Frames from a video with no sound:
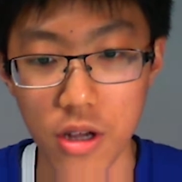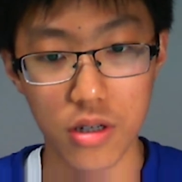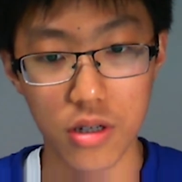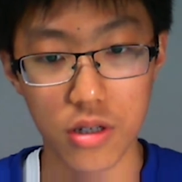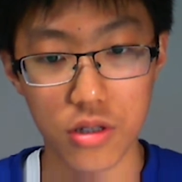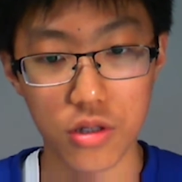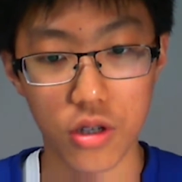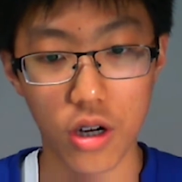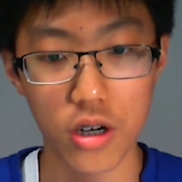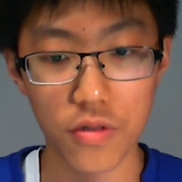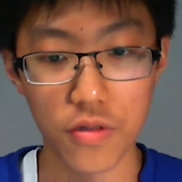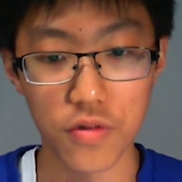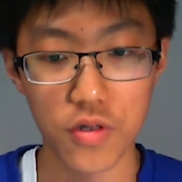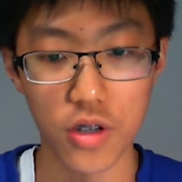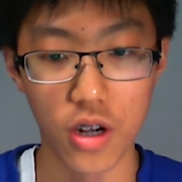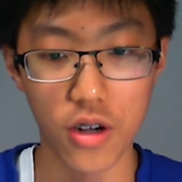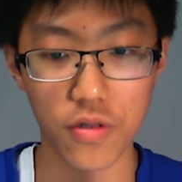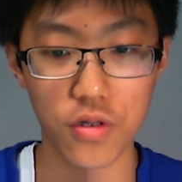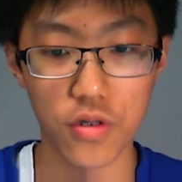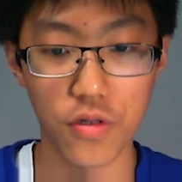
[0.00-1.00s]
It's kind of
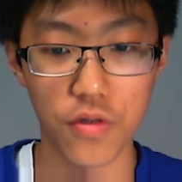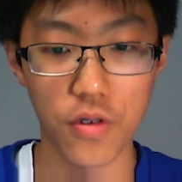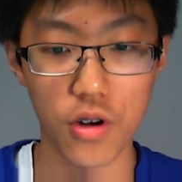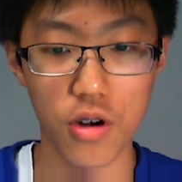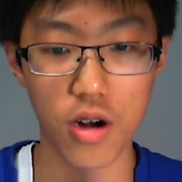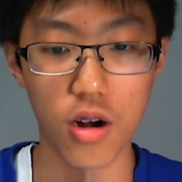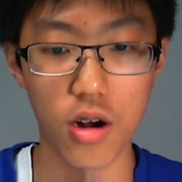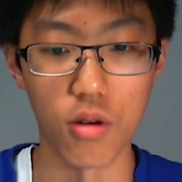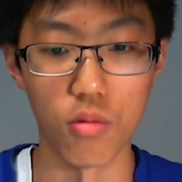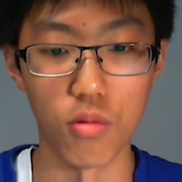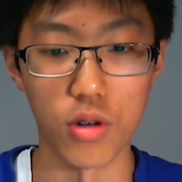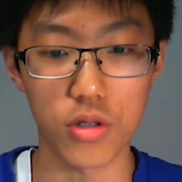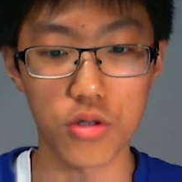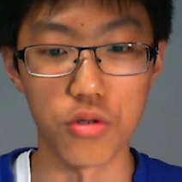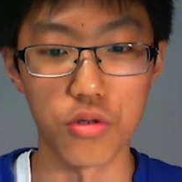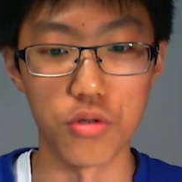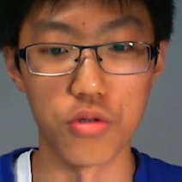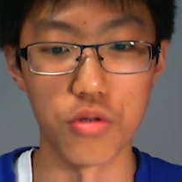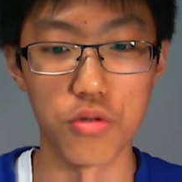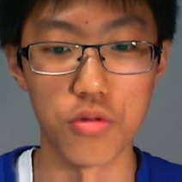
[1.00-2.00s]
tough to figure out what
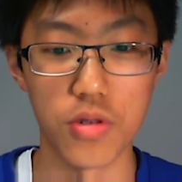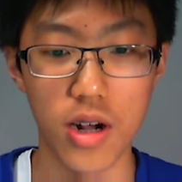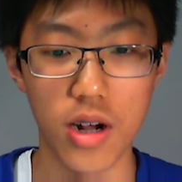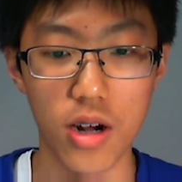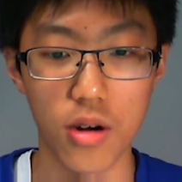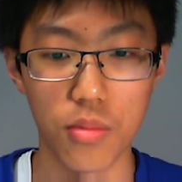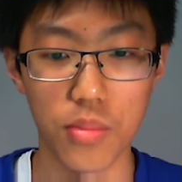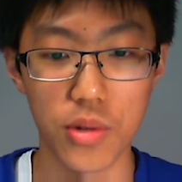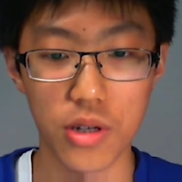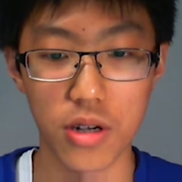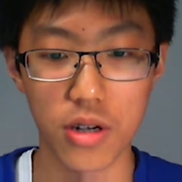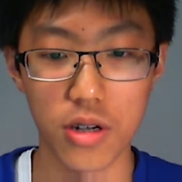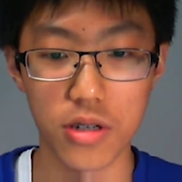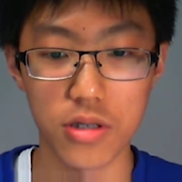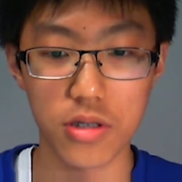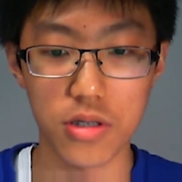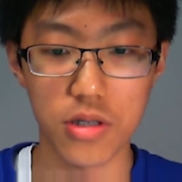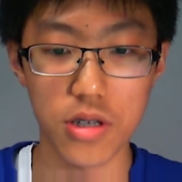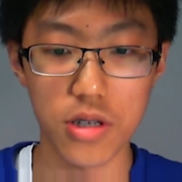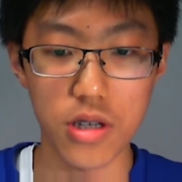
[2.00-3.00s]
to do now,
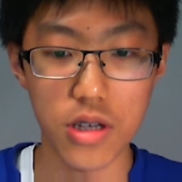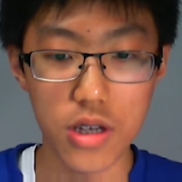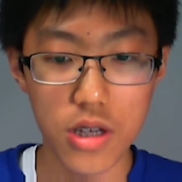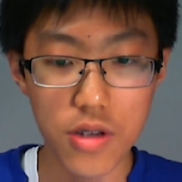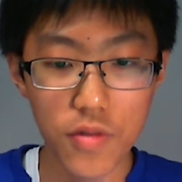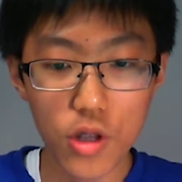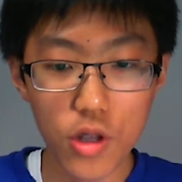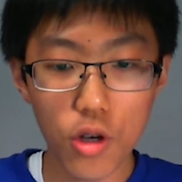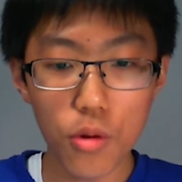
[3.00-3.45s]
because even though